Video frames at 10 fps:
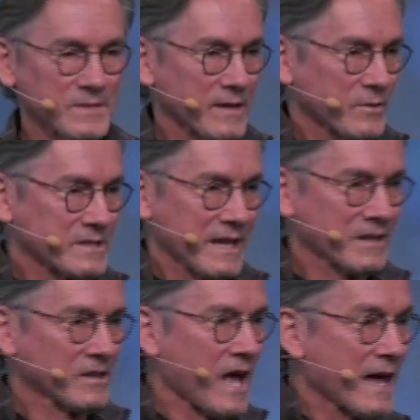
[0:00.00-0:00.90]
like it would take a
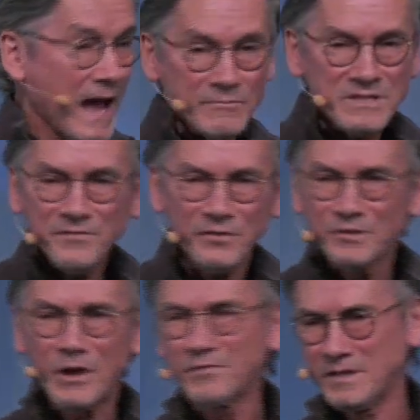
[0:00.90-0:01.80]
lot. I was in
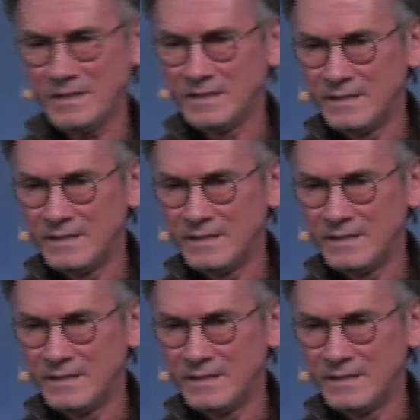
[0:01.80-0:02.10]
Philadelphia.